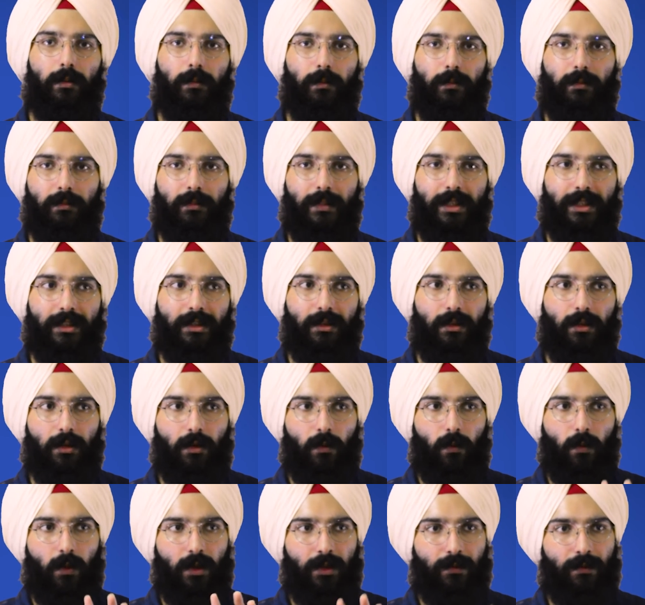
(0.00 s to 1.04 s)
But
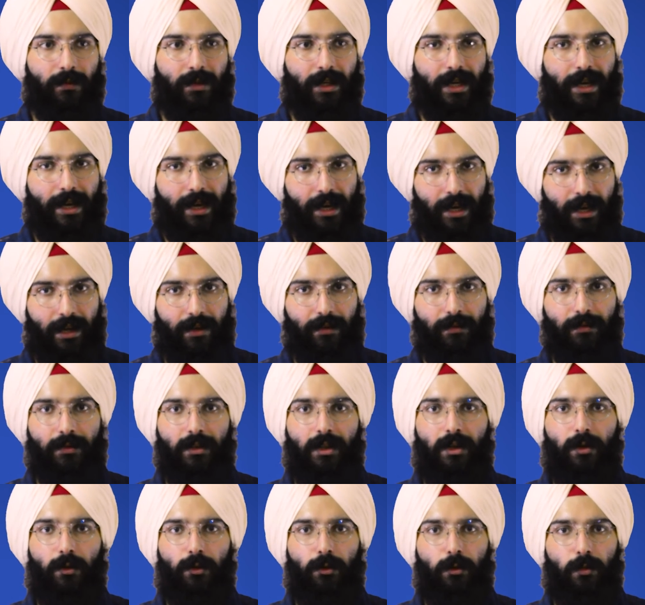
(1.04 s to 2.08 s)
what we have
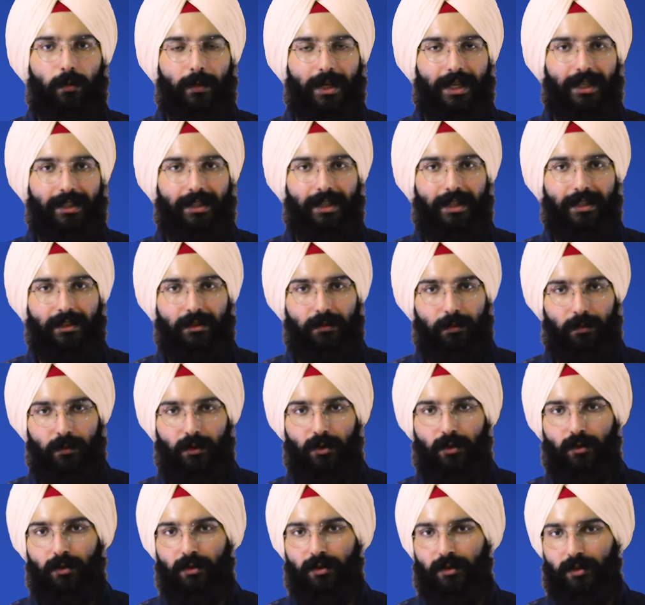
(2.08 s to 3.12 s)
now to make things
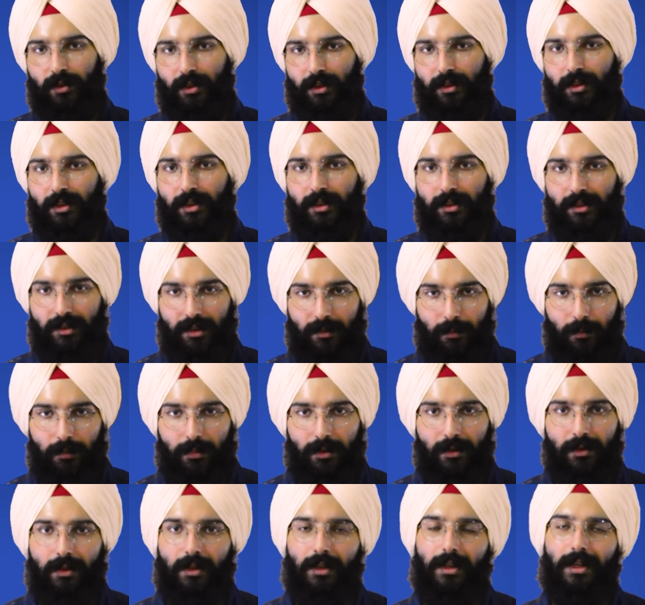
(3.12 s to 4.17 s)
more further
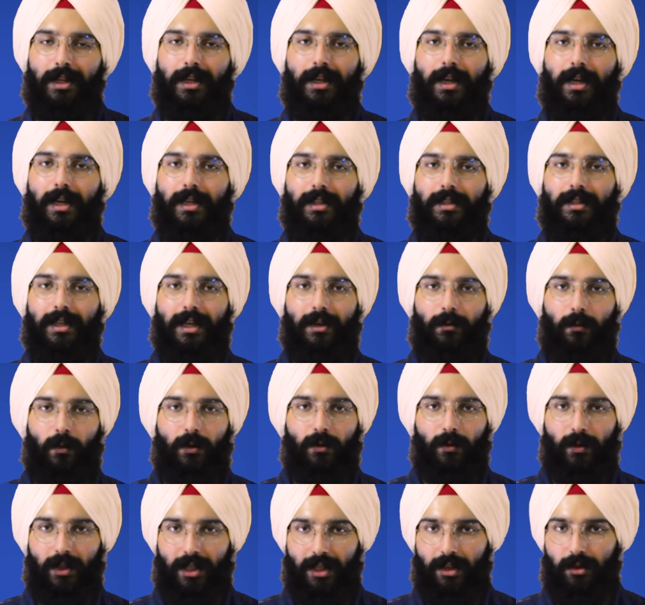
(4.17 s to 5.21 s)
simple is that
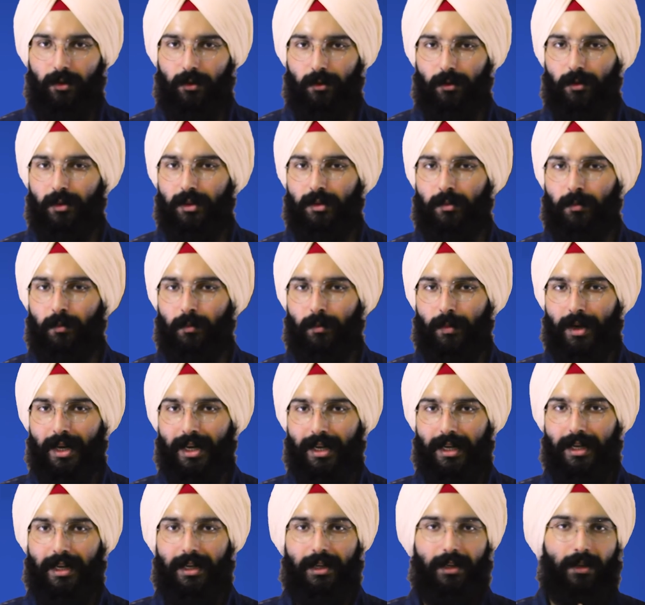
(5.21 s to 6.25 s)
what we can do is
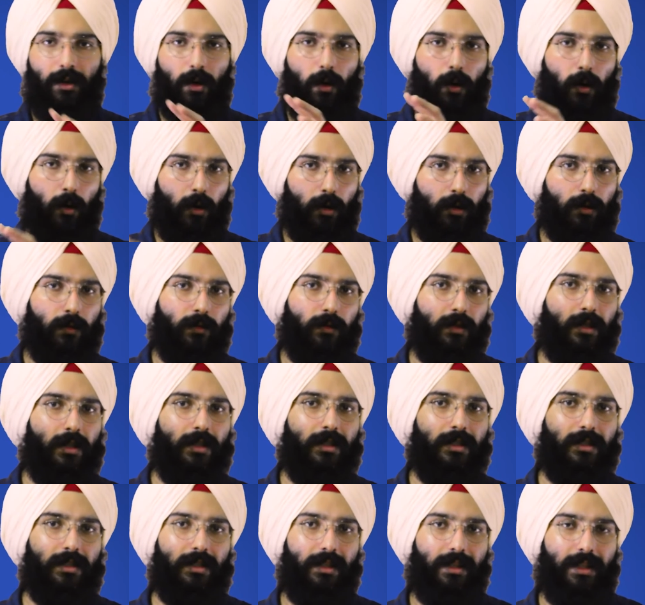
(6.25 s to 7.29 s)
make all of
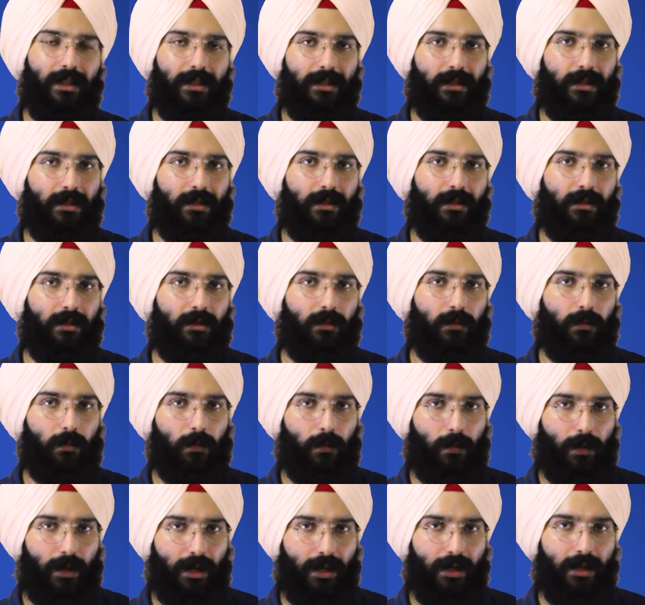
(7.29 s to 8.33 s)
this celestial
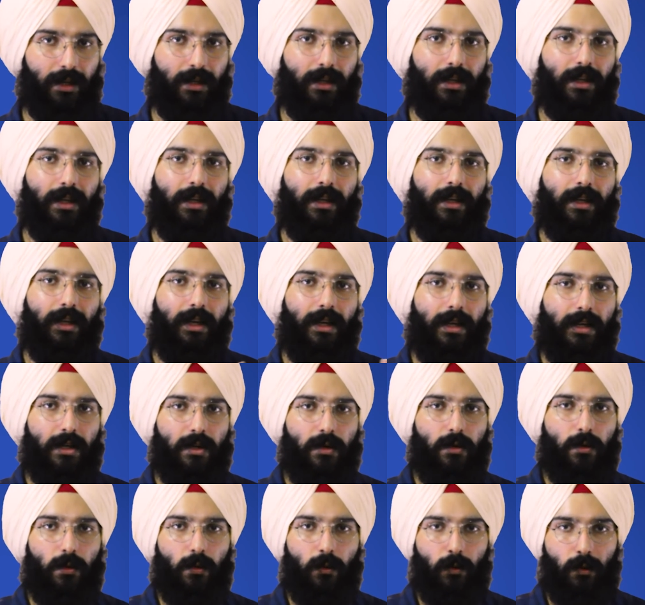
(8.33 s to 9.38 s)
sphere
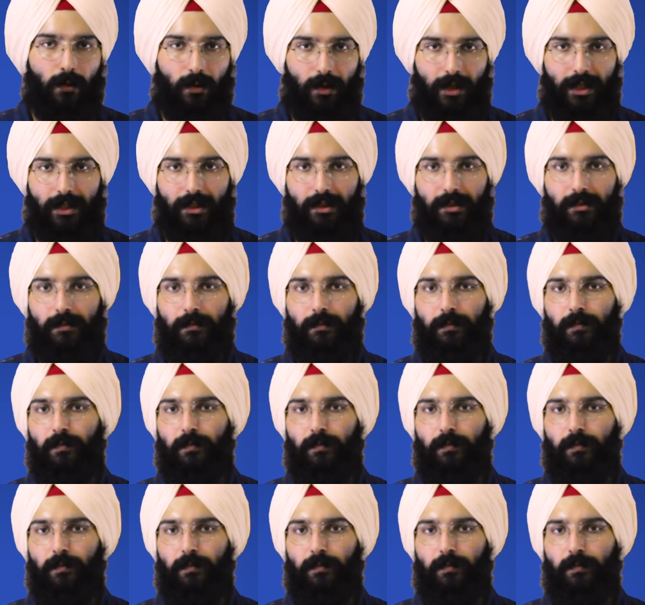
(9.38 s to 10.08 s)
into grids.